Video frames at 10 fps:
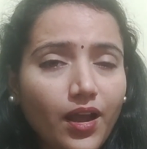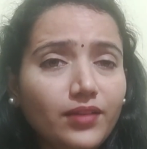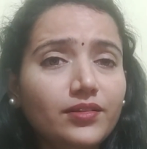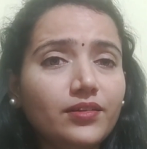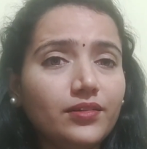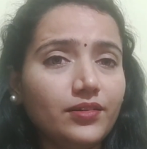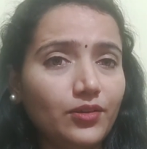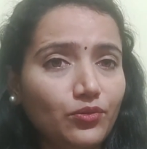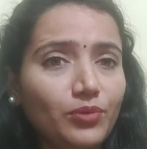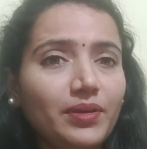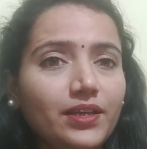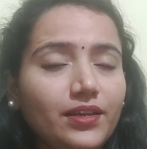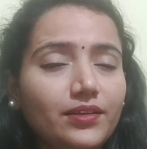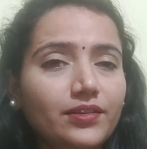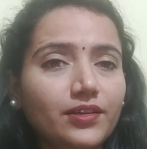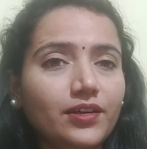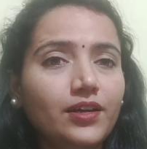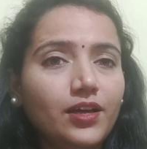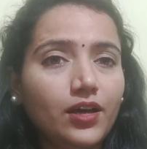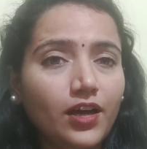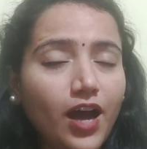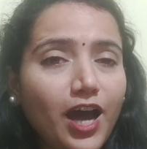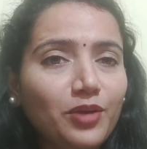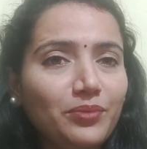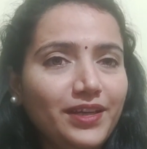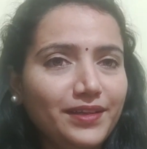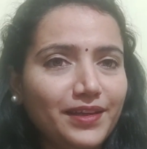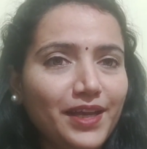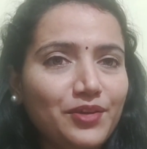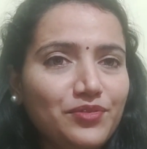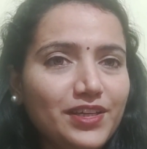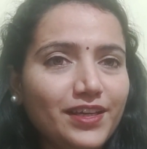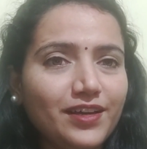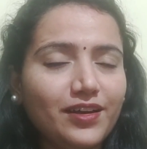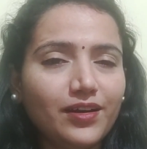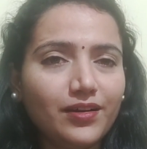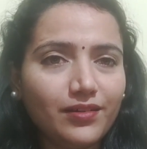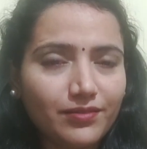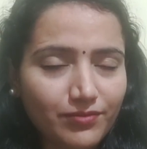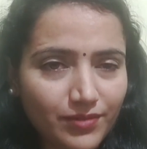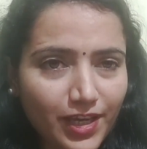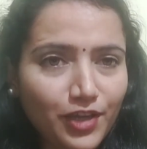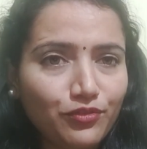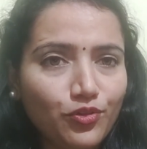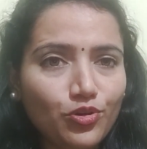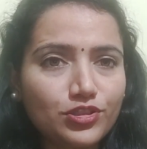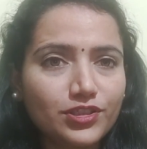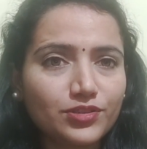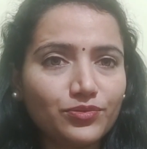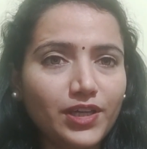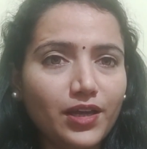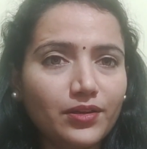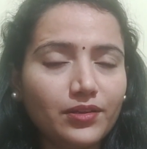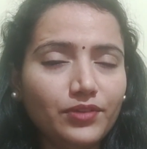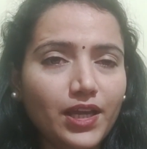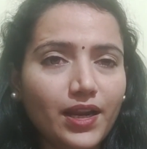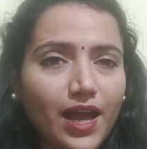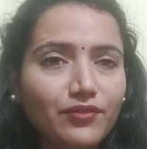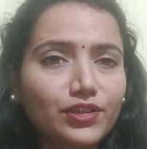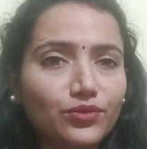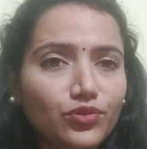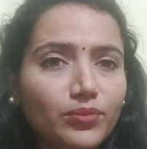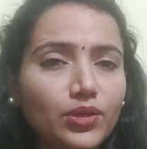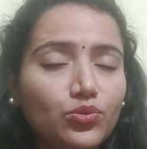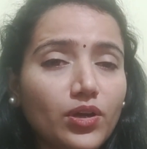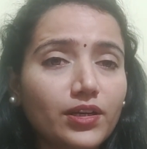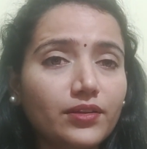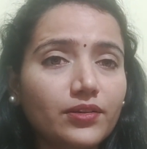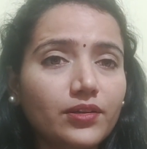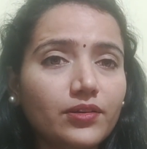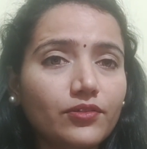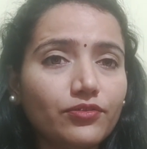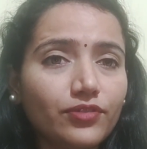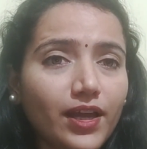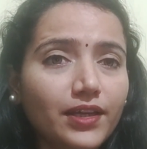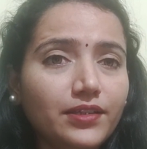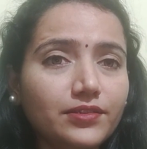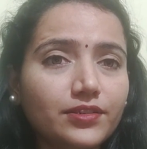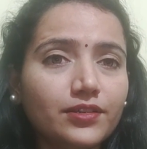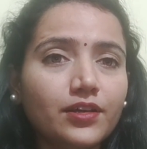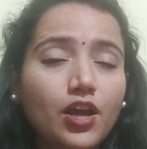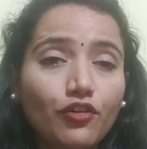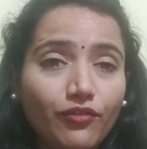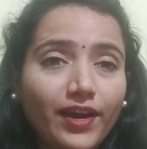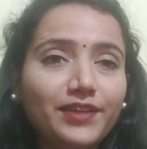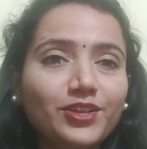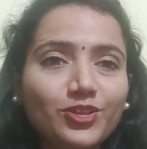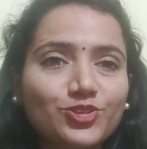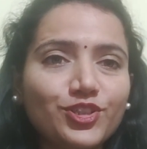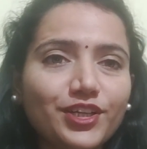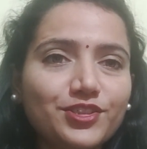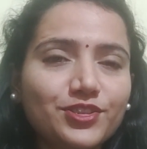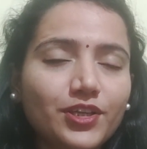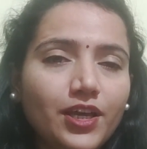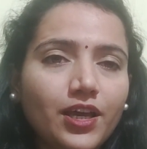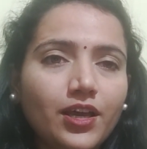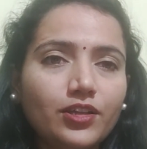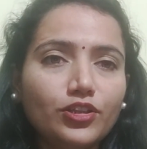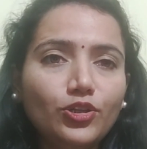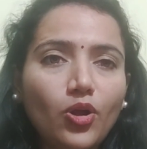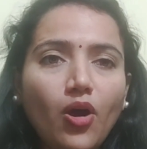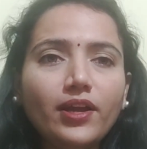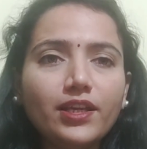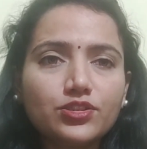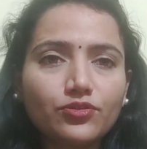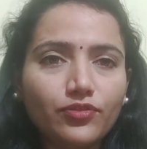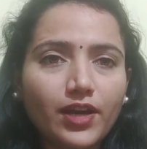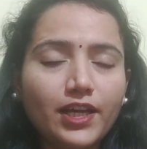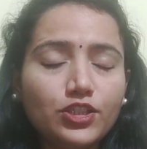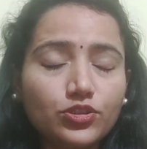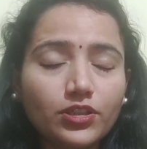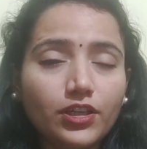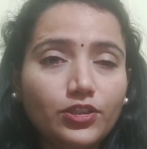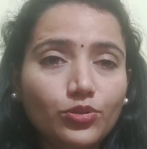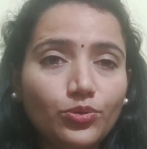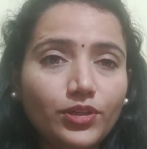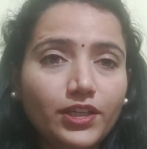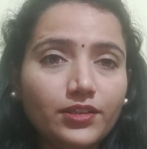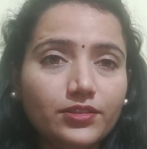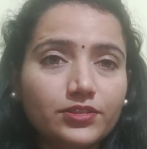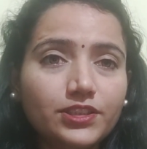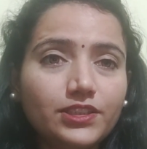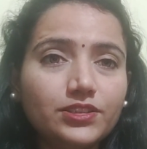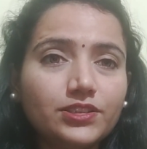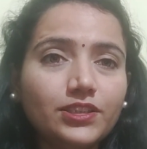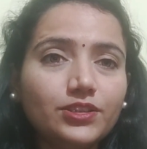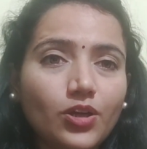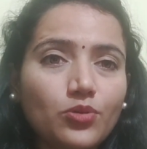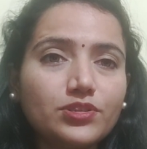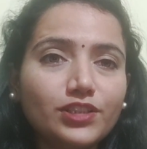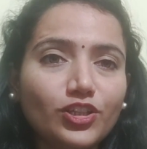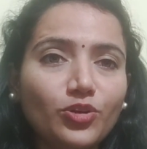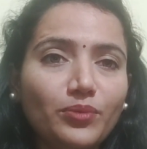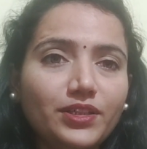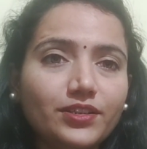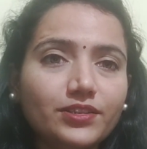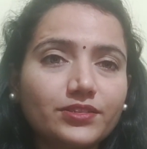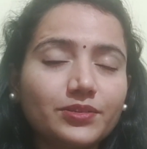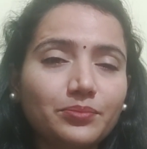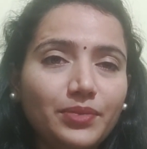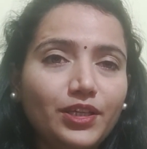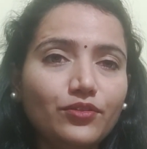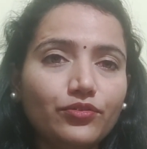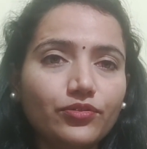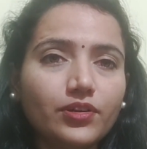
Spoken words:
other women in the army, navy, air forces. We are having the women who are flying the fighter jets. The longest flights, including 16,000 kilometers, being